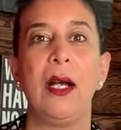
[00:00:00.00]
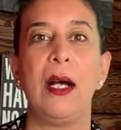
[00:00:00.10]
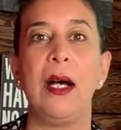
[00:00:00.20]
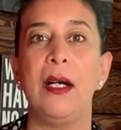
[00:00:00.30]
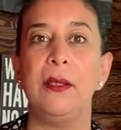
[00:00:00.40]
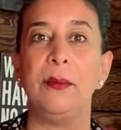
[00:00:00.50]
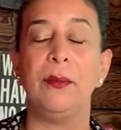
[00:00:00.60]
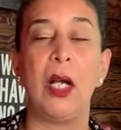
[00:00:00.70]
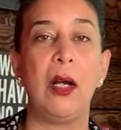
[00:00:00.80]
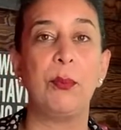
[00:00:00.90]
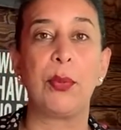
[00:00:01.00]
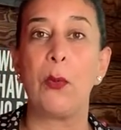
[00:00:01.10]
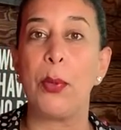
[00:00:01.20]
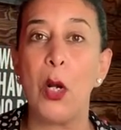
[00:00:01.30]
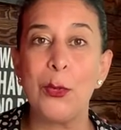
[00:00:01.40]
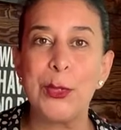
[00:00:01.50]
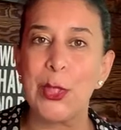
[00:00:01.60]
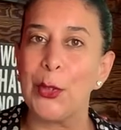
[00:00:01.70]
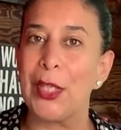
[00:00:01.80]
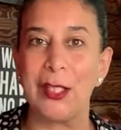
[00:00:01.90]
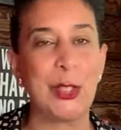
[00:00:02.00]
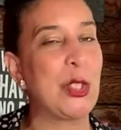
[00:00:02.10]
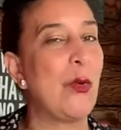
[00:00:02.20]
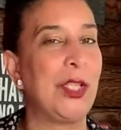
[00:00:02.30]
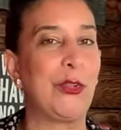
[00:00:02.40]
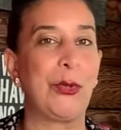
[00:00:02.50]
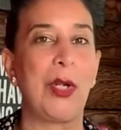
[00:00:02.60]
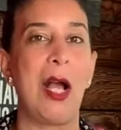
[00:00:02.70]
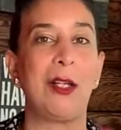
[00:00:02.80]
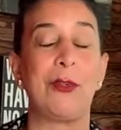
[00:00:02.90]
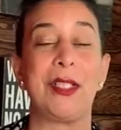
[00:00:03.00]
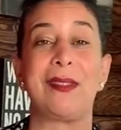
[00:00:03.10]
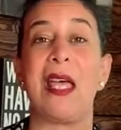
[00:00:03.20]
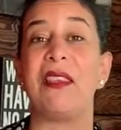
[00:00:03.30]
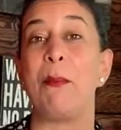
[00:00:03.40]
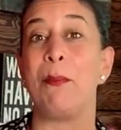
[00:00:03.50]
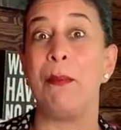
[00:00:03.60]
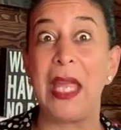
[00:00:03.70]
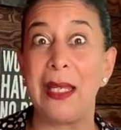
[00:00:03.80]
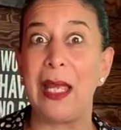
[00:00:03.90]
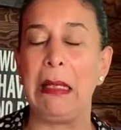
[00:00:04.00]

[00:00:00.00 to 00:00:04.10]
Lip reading: a proposal that is going through Congress that may